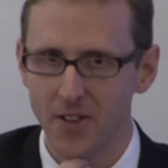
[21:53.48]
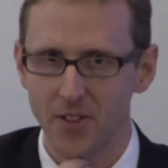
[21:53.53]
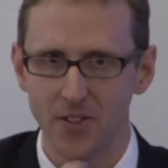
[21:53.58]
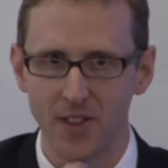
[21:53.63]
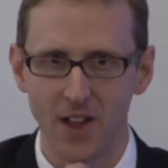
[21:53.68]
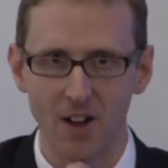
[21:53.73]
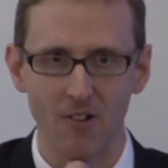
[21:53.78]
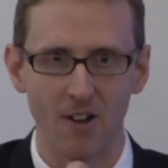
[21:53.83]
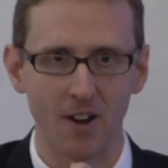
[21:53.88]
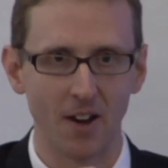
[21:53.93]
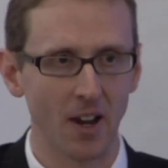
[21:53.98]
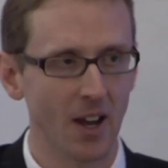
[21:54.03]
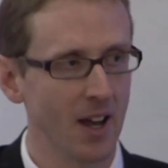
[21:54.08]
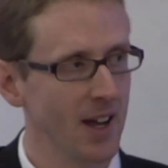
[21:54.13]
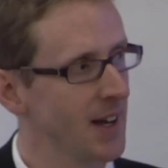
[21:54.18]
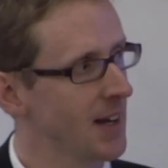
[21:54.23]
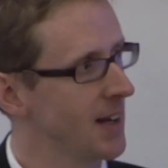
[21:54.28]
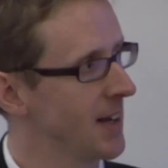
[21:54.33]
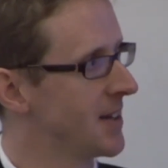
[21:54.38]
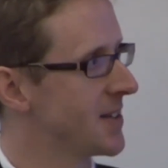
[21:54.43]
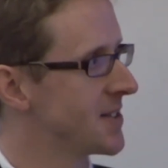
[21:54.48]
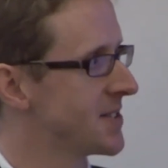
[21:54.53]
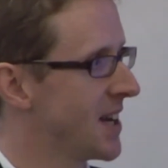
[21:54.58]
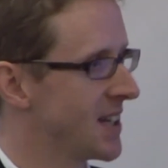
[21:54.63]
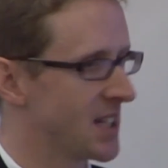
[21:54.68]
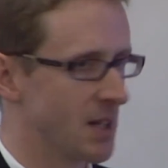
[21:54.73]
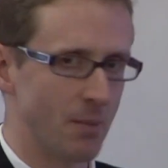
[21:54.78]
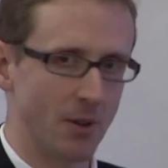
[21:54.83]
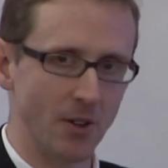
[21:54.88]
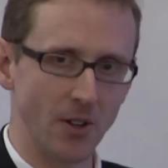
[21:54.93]
they're unlikely to
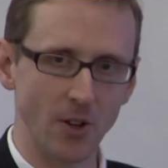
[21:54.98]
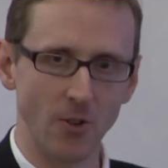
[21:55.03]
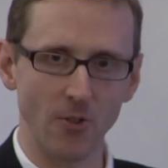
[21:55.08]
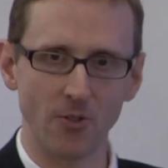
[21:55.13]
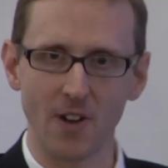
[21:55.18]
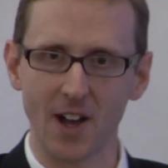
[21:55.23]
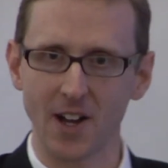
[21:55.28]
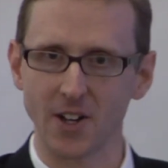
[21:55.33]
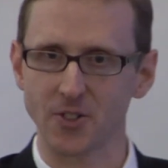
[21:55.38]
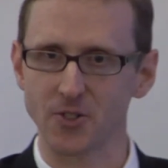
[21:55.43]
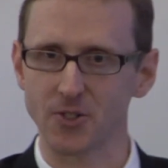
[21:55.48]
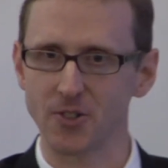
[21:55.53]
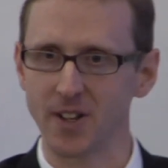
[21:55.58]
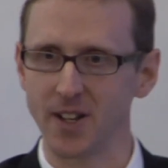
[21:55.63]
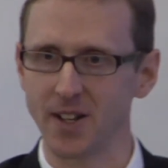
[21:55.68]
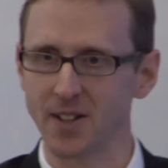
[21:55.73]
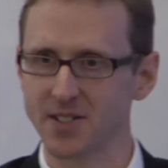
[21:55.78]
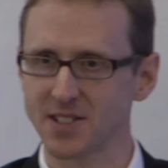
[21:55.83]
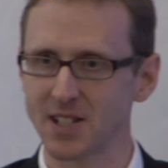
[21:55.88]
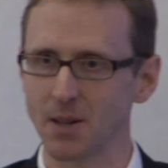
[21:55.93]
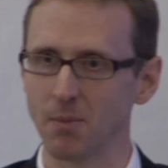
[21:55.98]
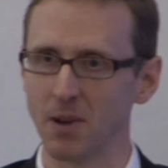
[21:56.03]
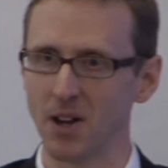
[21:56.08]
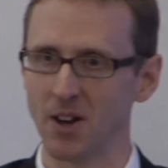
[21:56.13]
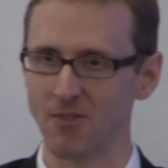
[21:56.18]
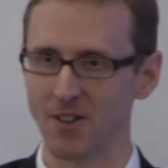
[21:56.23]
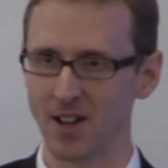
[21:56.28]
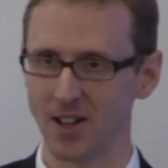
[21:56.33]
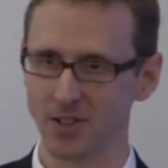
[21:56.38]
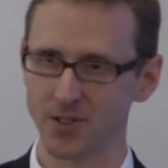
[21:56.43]
set up a new factory
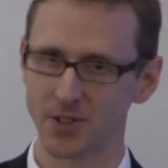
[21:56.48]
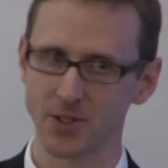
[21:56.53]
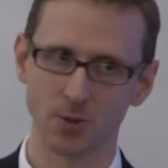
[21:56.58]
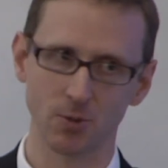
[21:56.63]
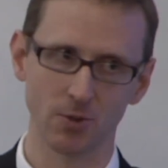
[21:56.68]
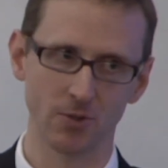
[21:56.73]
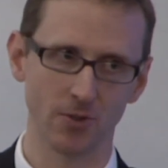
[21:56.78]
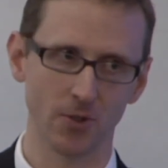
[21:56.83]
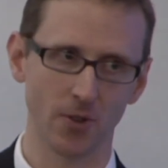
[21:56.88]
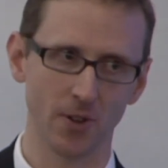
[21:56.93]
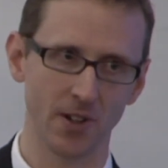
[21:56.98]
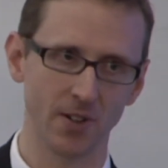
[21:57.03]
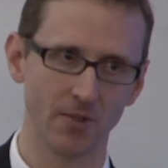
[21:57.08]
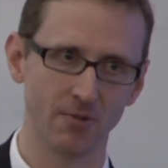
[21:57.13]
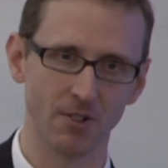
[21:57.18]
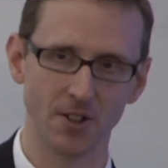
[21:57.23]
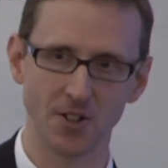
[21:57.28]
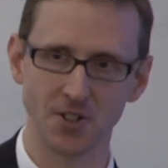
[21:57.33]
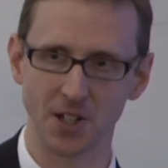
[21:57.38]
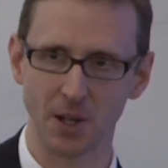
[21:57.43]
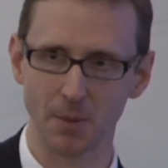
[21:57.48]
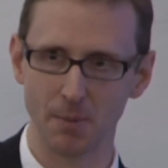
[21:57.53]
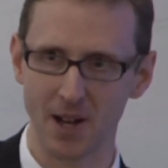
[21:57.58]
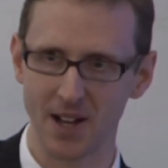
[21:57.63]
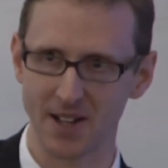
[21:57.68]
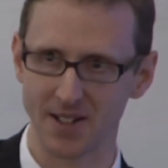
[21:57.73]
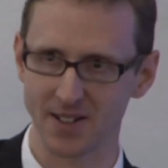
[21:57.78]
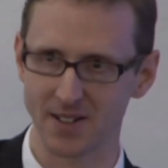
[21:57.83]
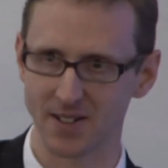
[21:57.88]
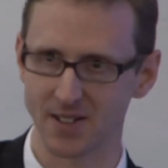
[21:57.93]
somewhere else to avoid infringing a
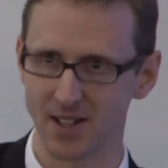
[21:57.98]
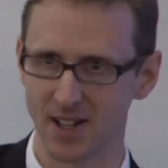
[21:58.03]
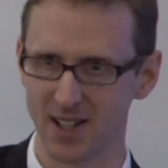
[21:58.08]
patent,